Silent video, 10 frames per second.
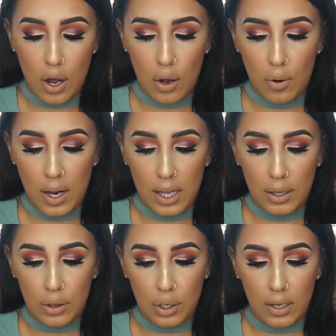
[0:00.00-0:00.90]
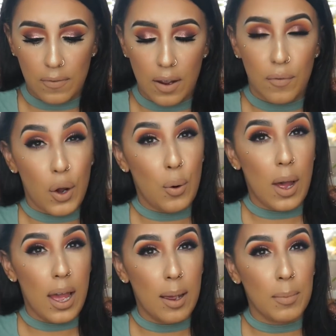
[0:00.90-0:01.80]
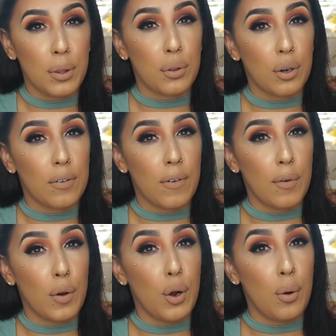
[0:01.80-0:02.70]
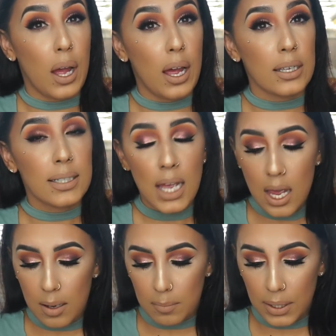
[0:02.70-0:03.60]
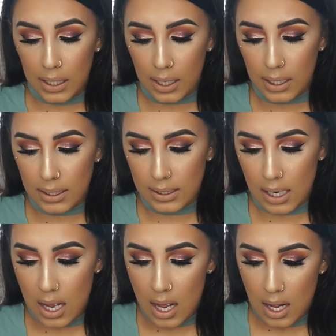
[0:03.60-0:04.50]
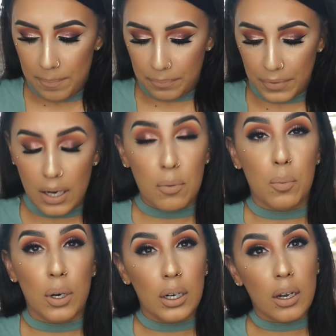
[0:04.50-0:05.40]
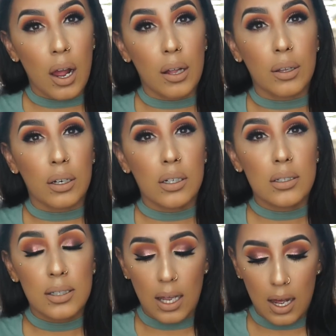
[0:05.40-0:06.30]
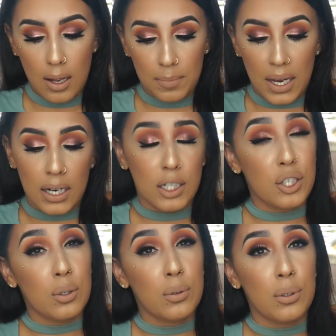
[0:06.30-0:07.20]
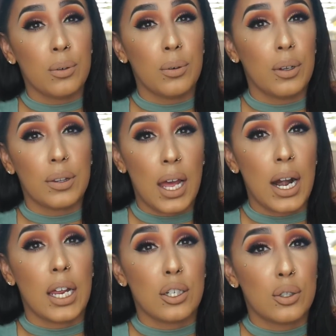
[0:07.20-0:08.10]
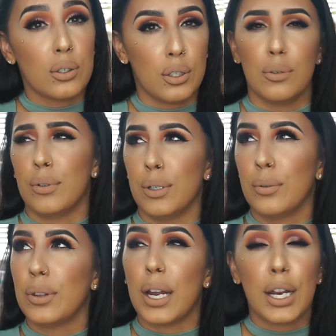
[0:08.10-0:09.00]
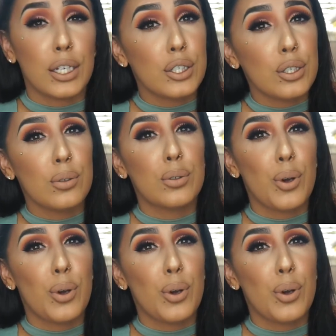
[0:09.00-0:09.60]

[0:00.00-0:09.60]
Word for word: and the 350M and 350S because there were colors um, that I do do that I do do that I do